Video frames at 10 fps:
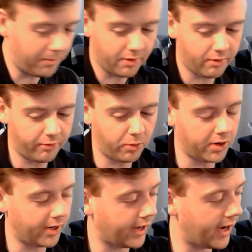for
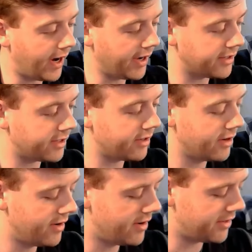you guys.
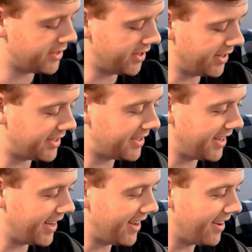So let's
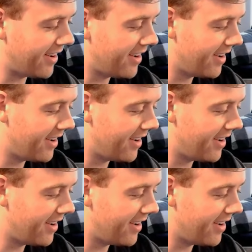see